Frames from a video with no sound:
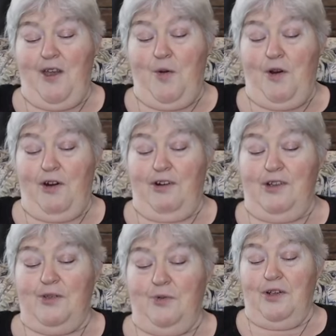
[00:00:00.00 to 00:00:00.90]

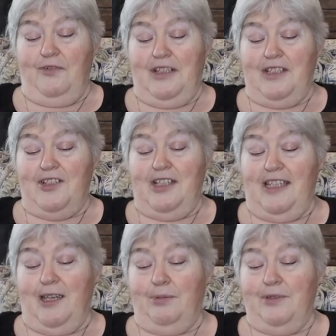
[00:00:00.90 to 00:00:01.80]
Workers
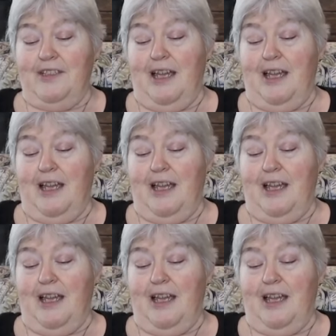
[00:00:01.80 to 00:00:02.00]
eventually able to